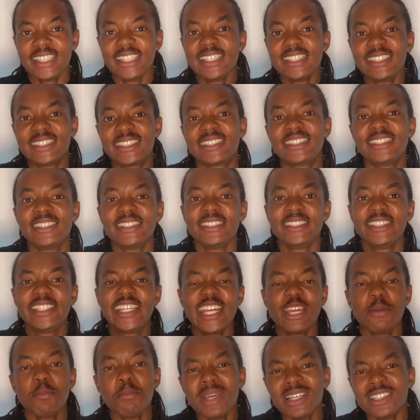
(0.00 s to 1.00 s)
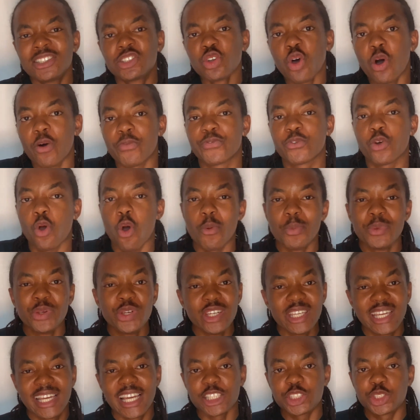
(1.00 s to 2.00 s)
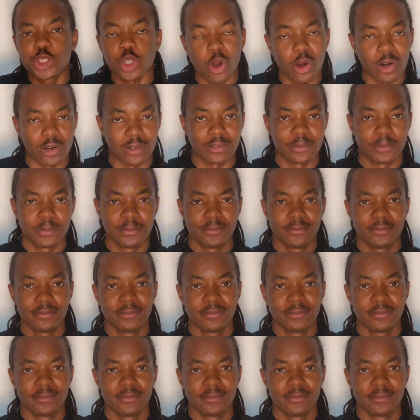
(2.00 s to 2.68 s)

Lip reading: is the means of communication